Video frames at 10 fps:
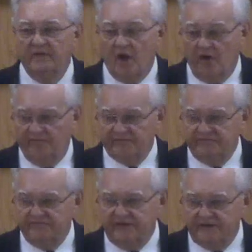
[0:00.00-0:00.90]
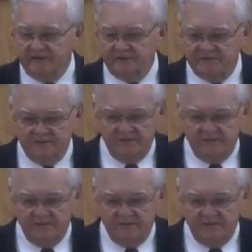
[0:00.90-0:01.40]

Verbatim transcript: office of deacons,